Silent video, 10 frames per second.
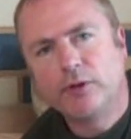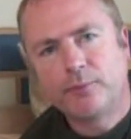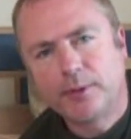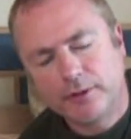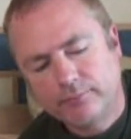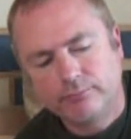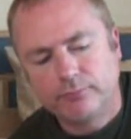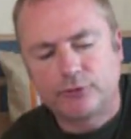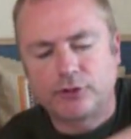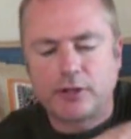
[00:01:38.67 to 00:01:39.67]
we've been
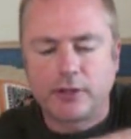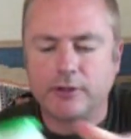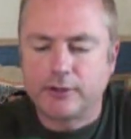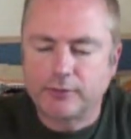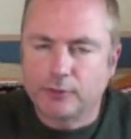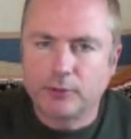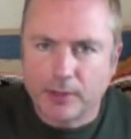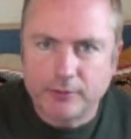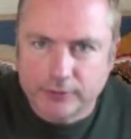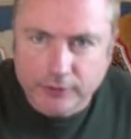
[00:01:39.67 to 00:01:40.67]
shaking this for about